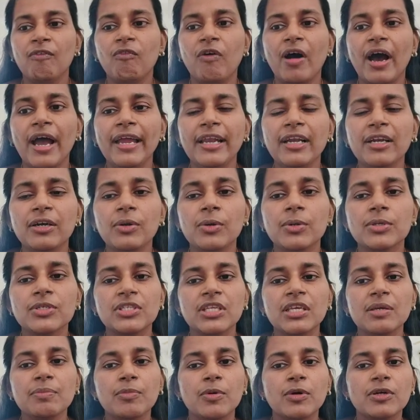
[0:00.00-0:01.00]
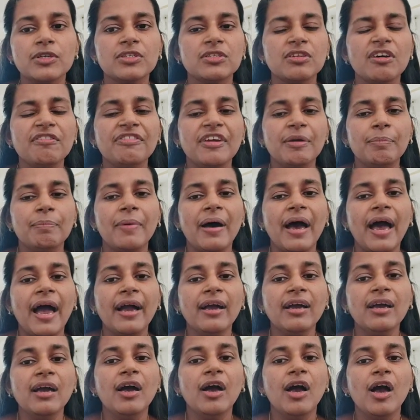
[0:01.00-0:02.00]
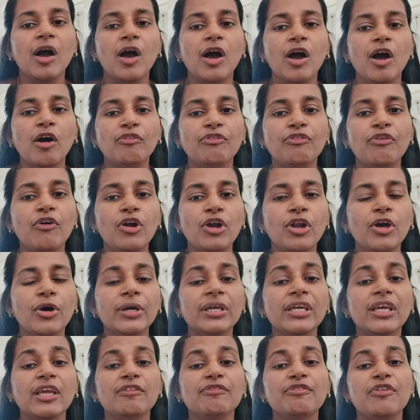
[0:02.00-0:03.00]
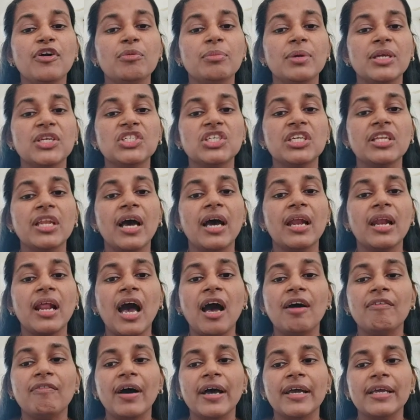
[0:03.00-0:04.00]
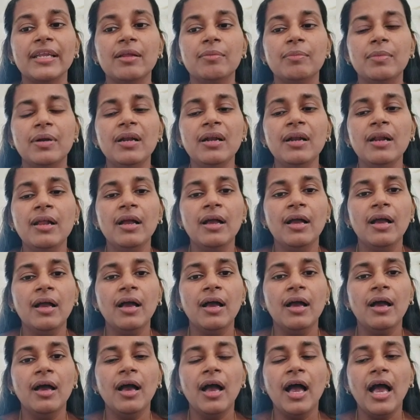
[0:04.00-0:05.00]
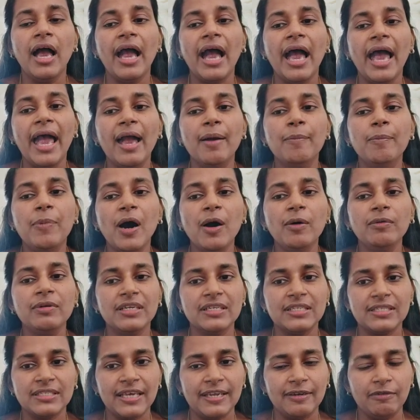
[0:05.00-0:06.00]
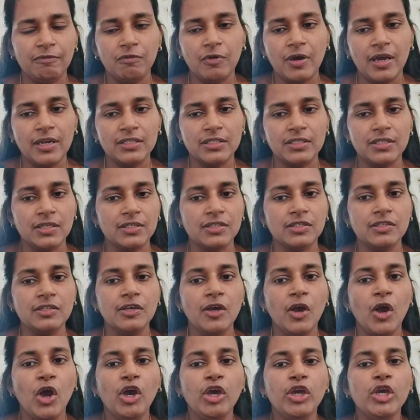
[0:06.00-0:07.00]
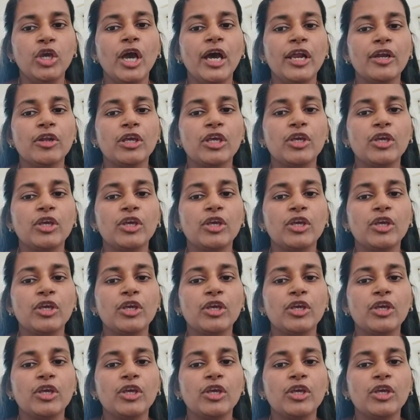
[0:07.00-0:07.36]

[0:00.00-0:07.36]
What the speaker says: While closing books of a bank, following information are available above its advances. You are